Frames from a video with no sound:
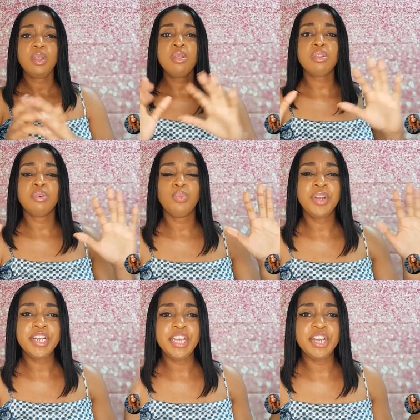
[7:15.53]
So
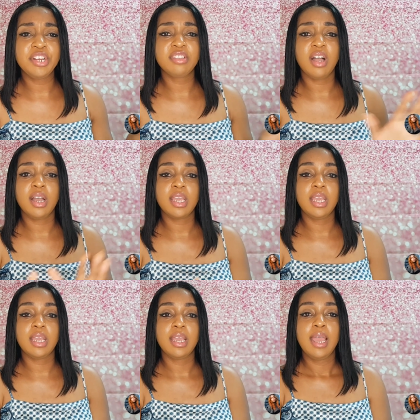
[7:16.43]
we're there
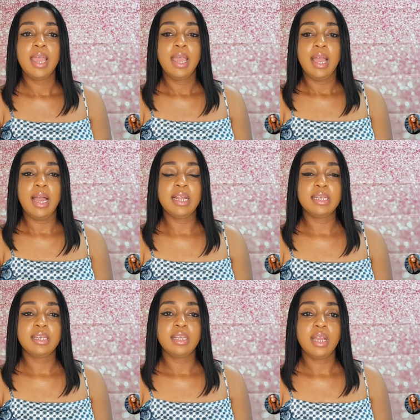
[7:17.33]
talking,
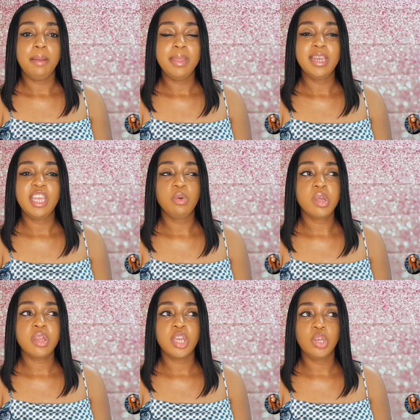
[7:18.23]
and I mean, he
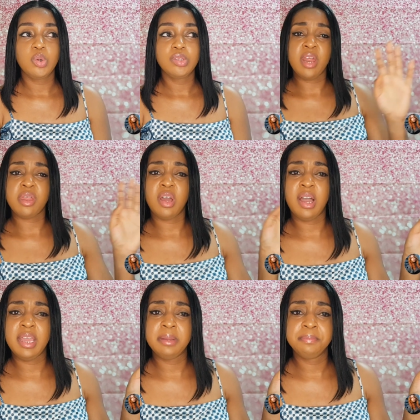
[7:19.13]
was cute. I saw
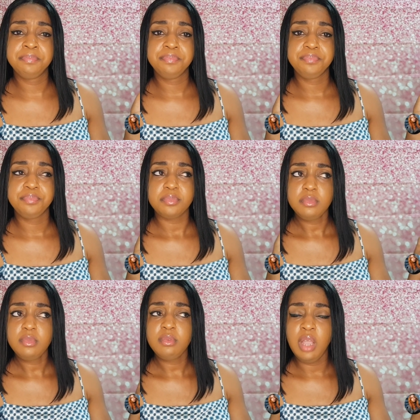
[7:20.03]
him,
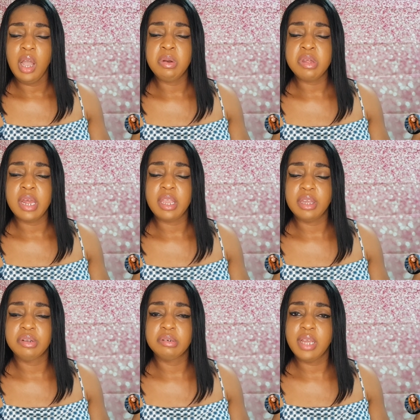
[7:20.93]
I was like, you
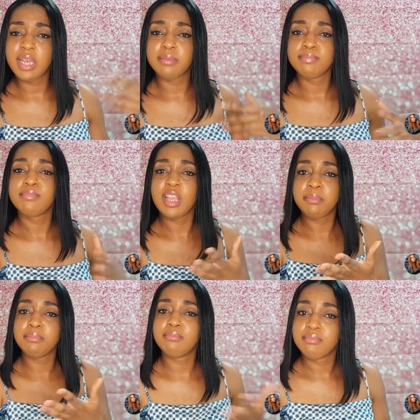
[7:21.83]
know, yeah,
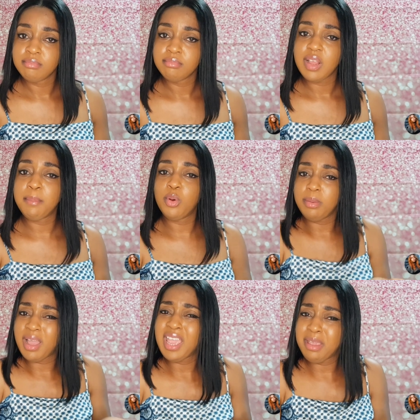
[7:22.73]
him, him, look,
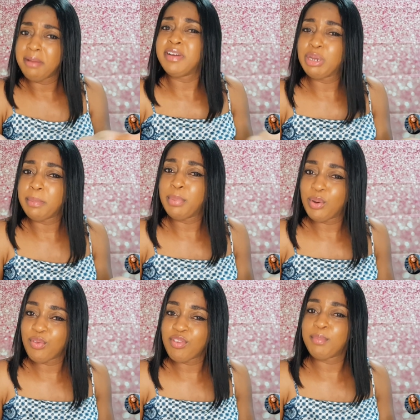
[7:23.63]
he have a little
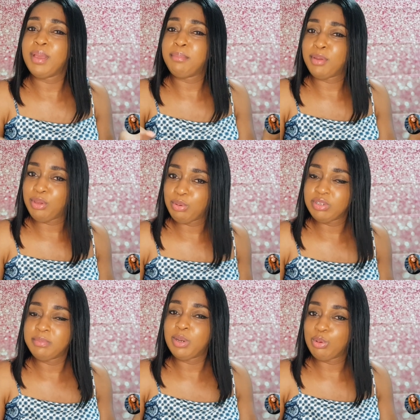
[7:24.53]
buzz, him, him cute,
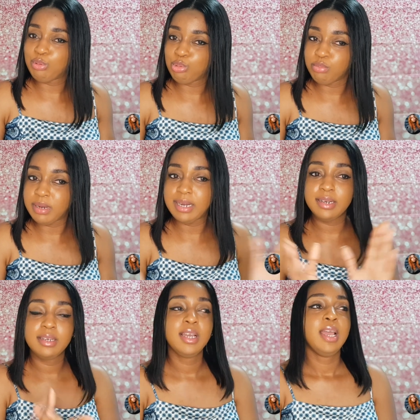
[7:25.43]
him not look too bad.